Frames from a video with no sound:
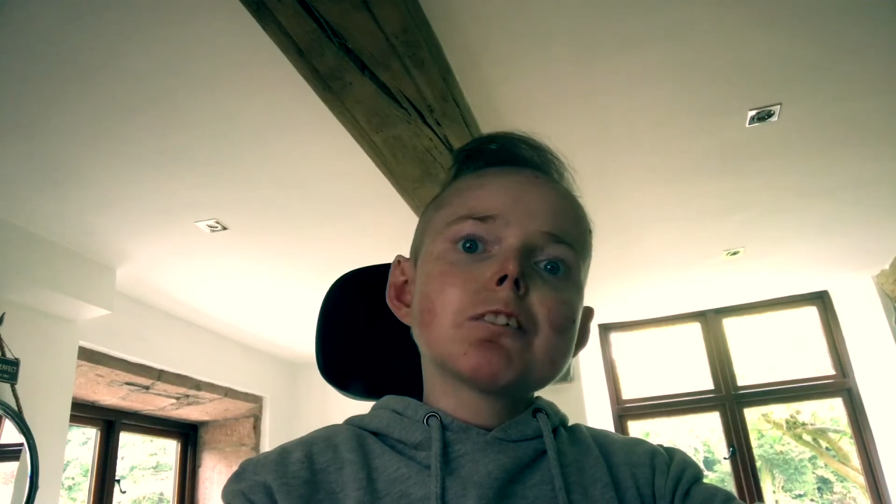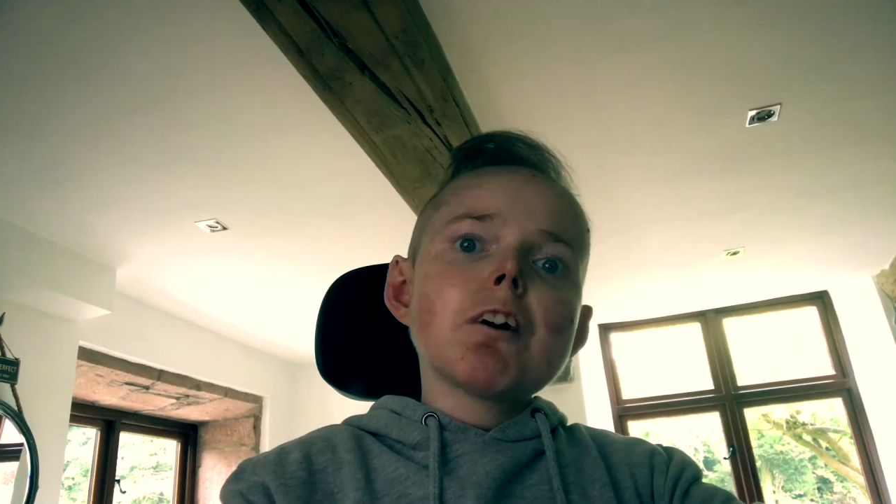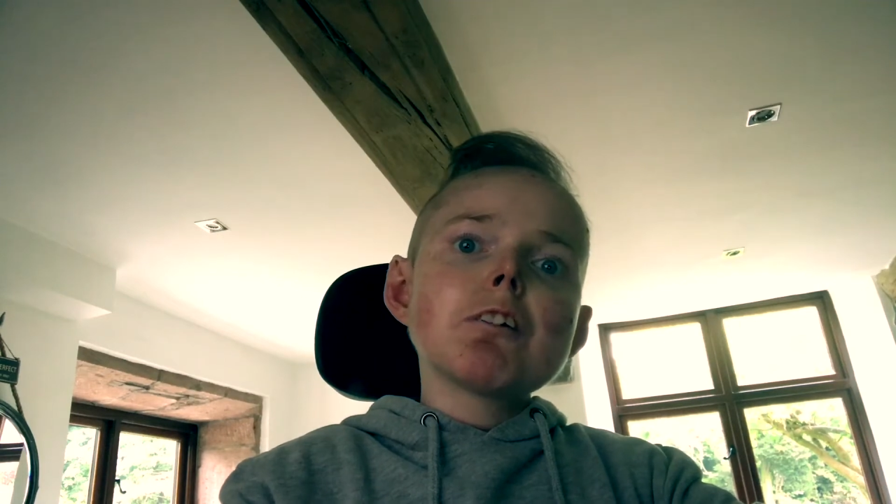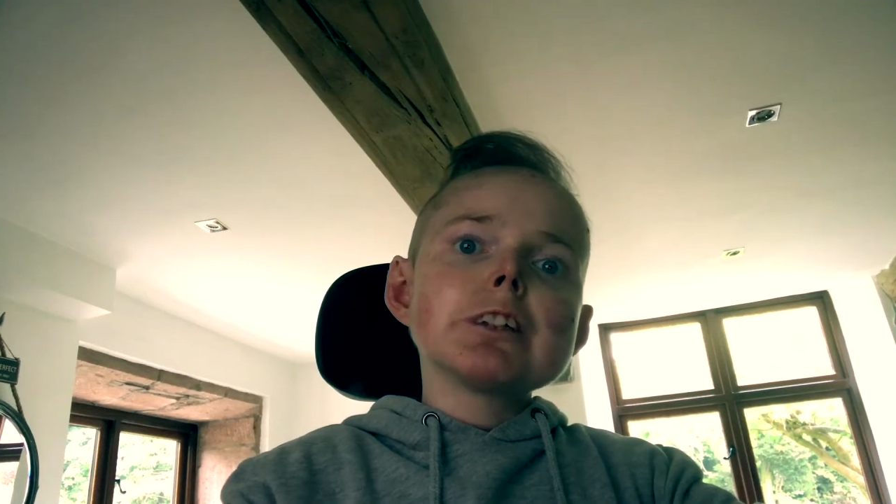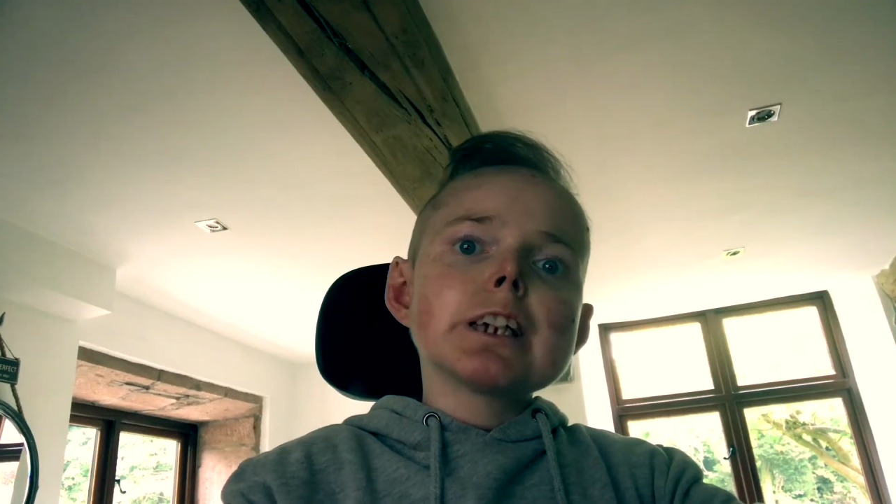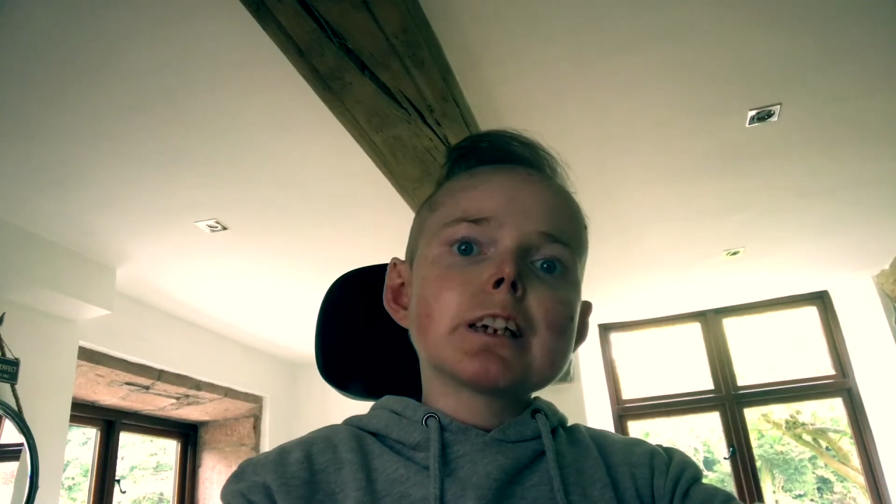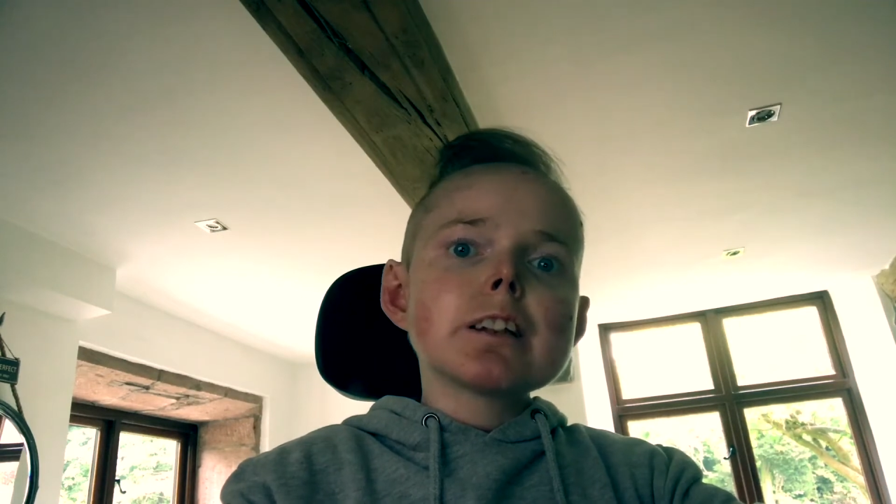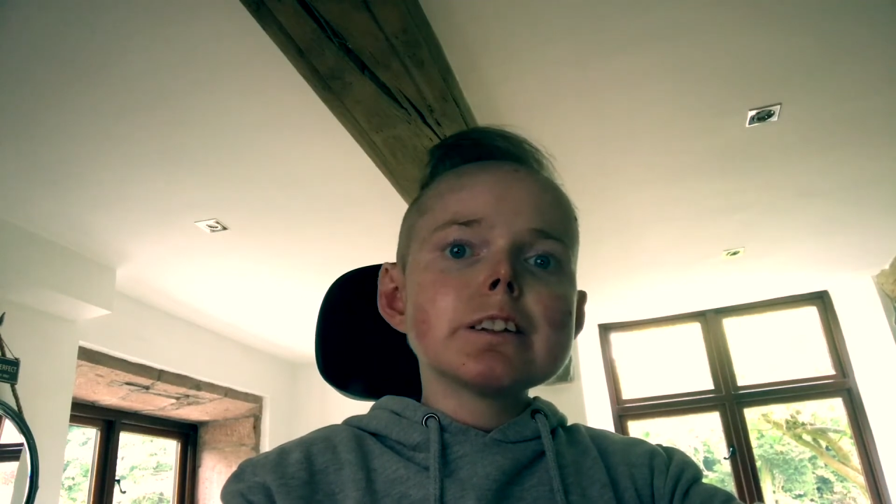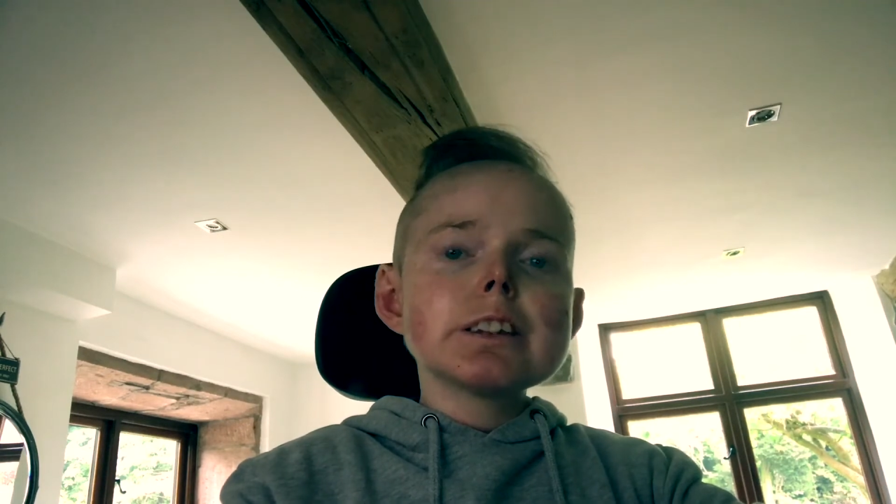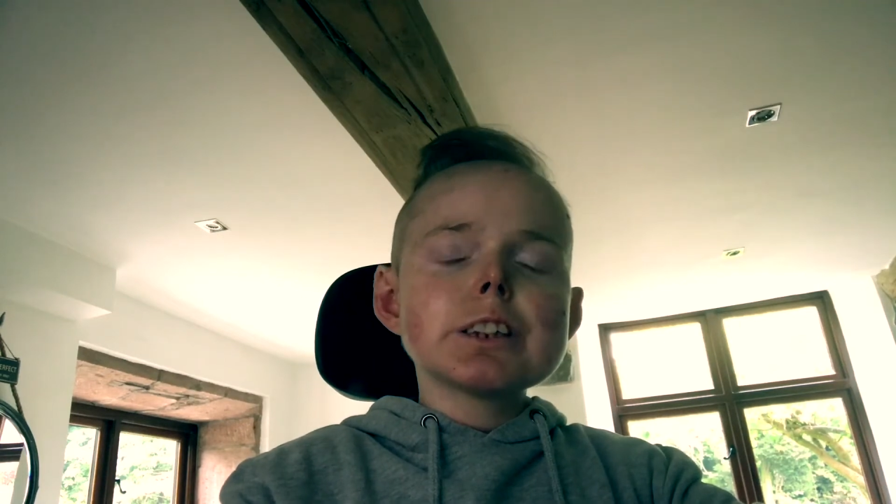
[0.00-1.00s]
there are in
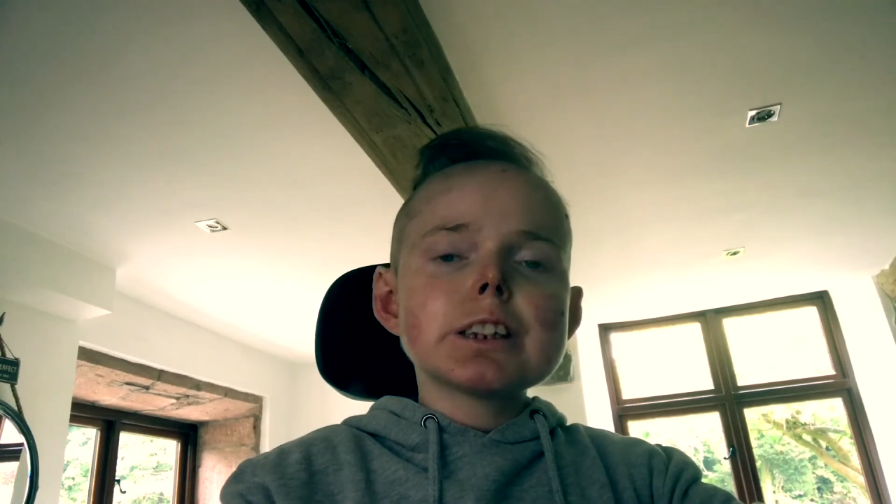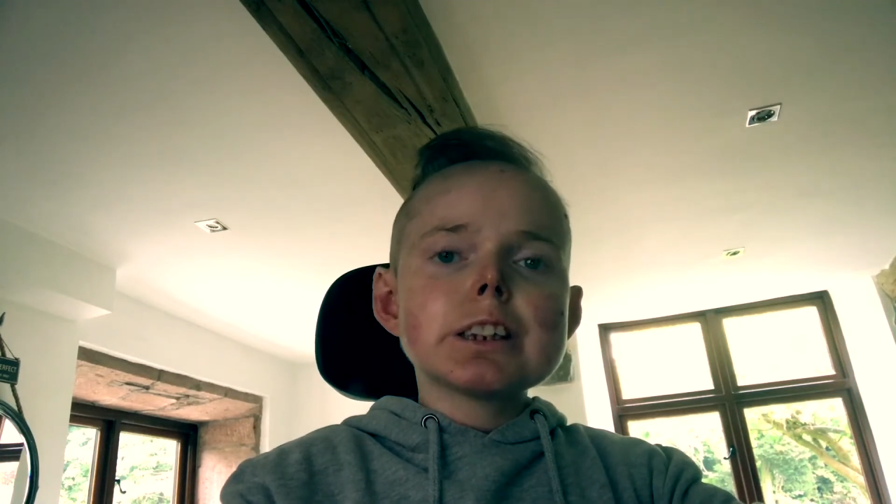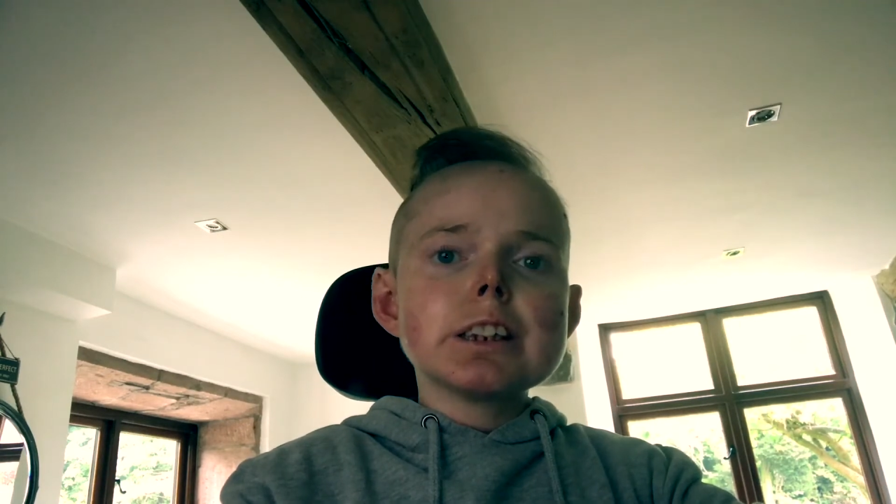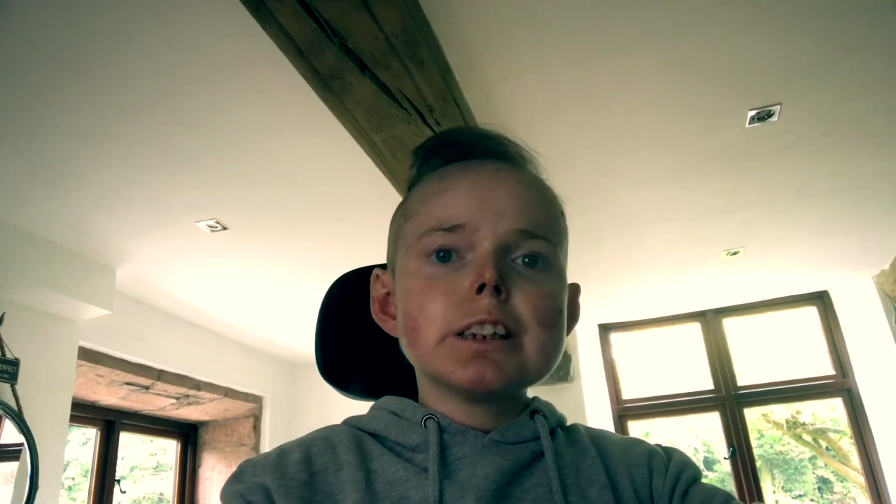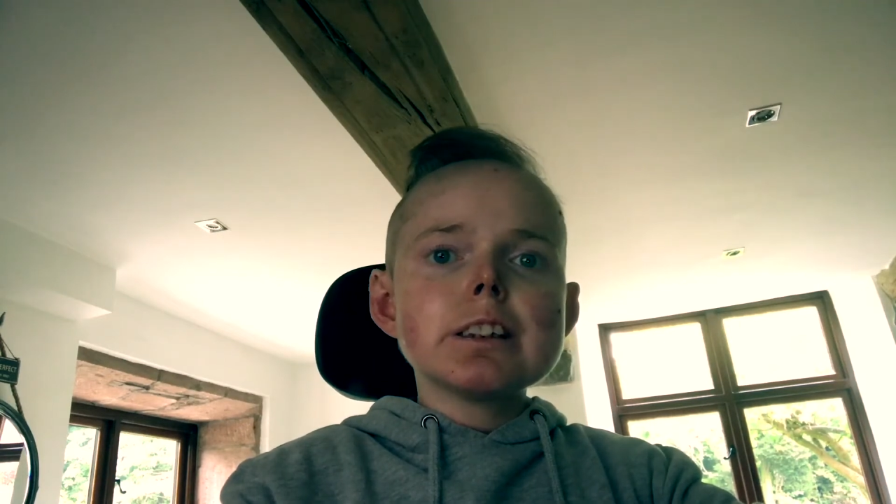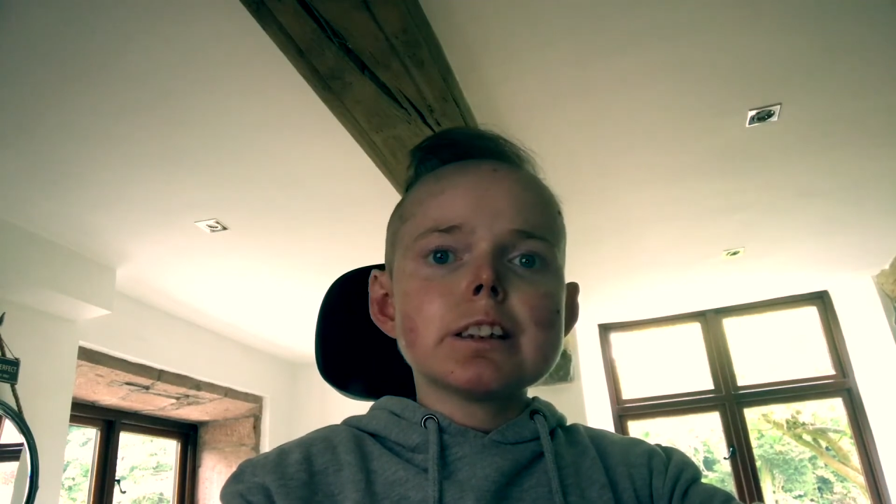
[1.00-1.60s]
England to see.